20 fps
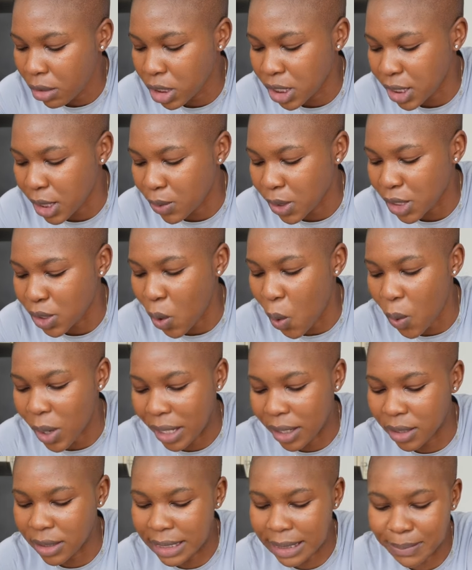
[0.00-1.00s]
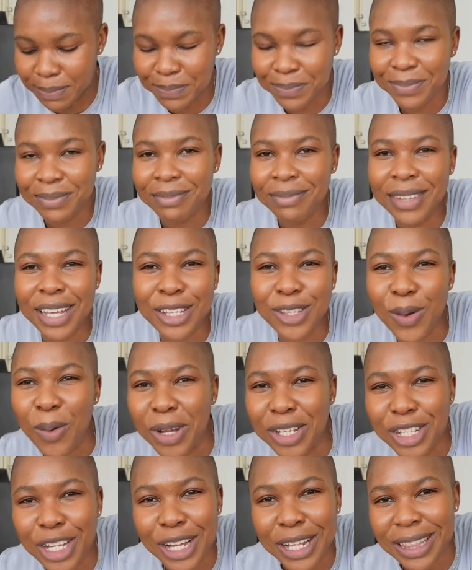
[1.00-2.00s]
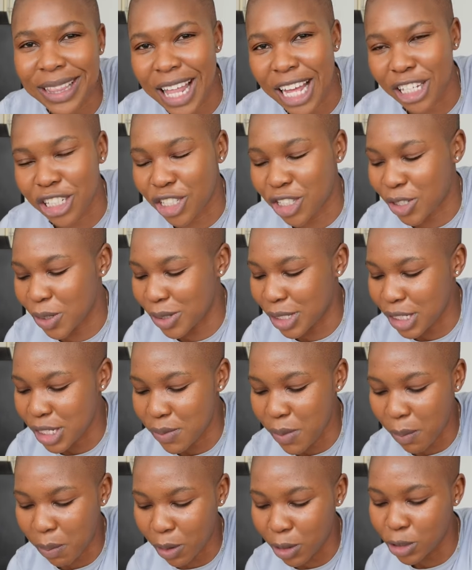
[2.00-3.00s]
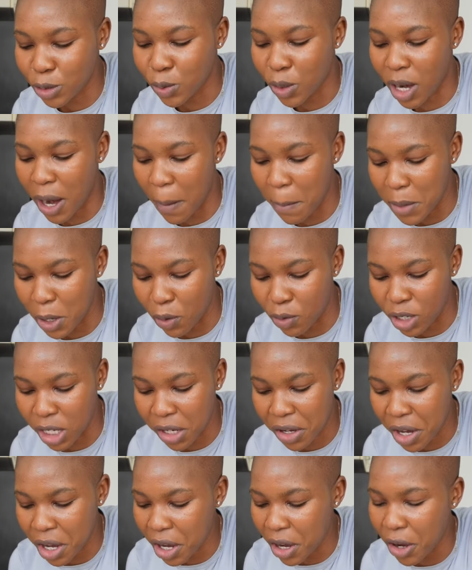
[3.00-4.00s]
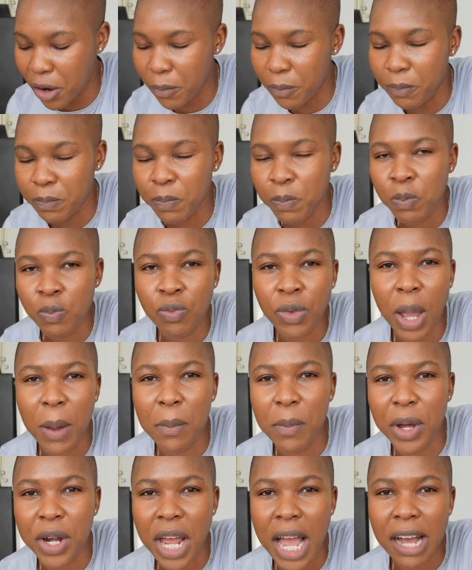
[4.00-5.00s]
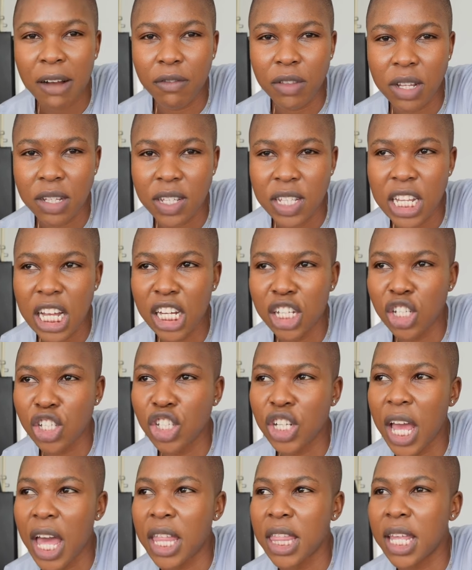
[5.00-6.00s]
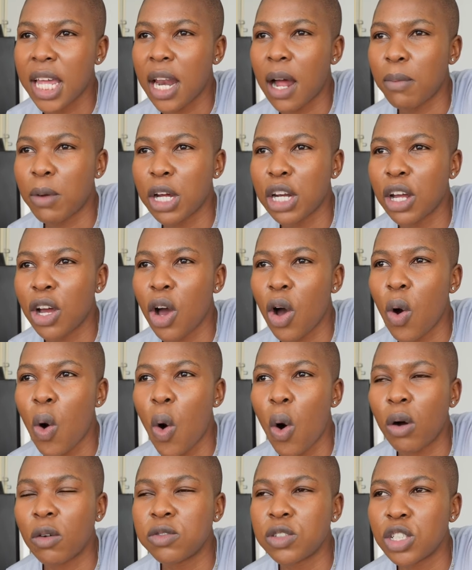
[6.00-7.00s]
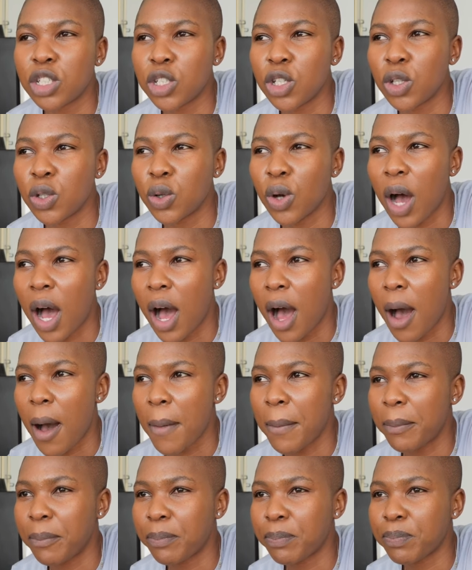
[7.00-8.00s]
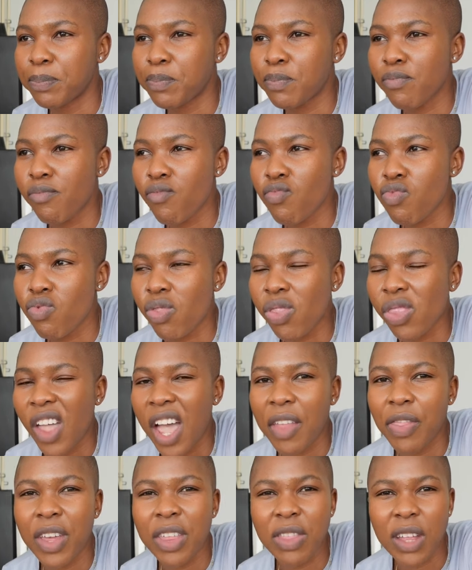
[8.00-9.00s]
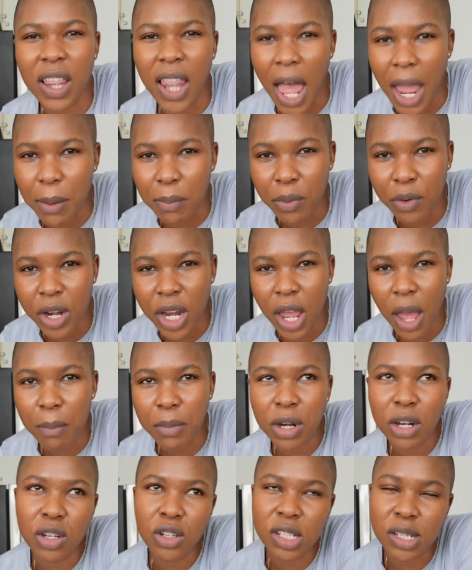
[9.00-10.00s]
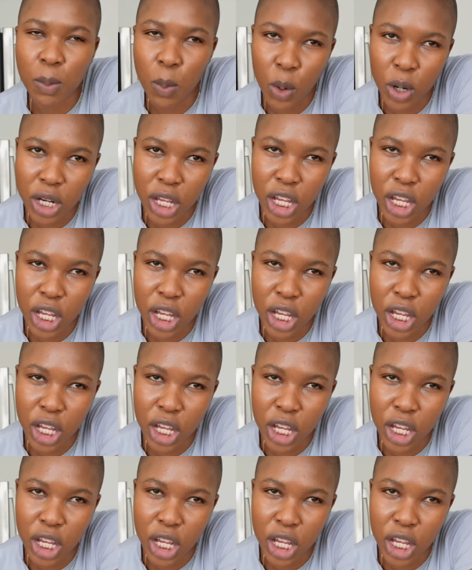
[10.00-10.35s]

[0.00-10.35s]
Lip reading: So it's always a good lunch. So this is my post-workout meal right here. I'm about to have this lunch, and then I'm gonna go off to I think the library. I'm gonna do some work